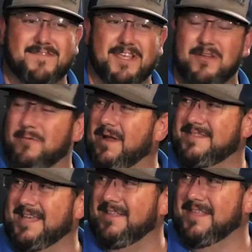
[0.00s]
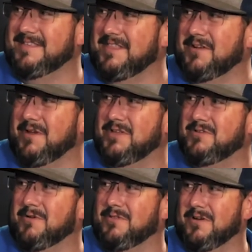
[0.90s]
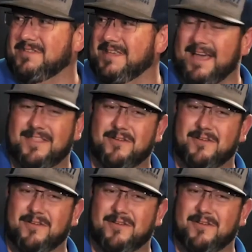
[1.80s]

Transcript: They've seen you around town. They see the green truck with R T I.